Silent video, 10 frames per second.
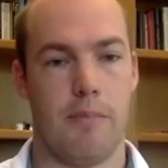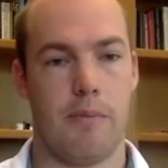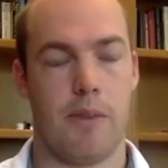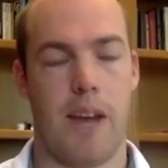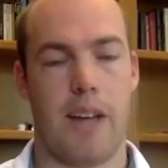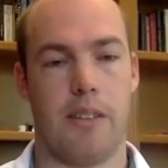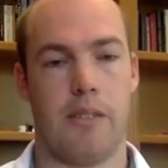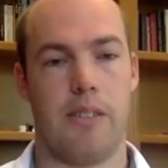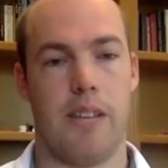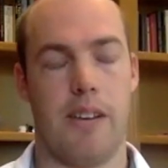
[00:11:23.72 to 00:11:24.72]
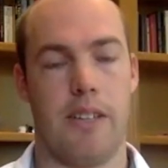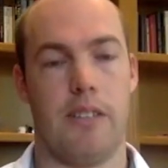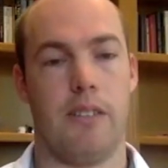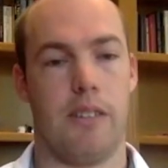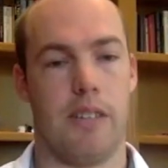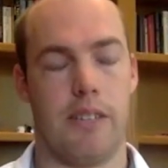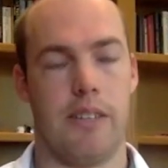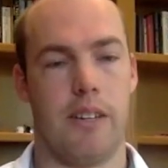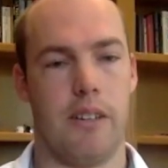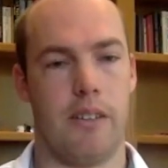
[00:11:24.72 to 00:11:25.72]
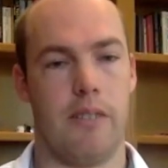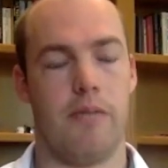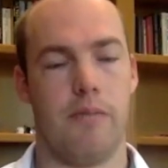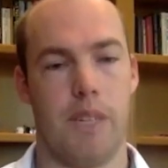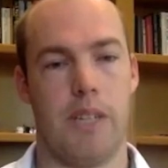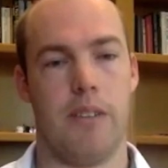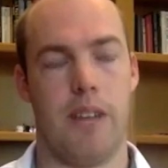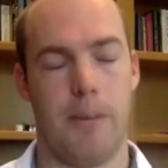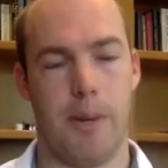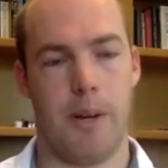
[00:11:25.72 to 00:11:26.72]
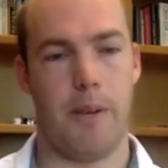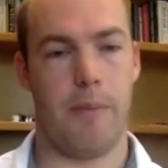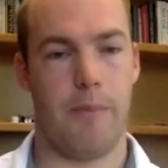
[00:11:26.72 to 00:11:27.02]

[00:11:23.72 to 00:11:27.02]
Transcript: track those down in the learning center and video library.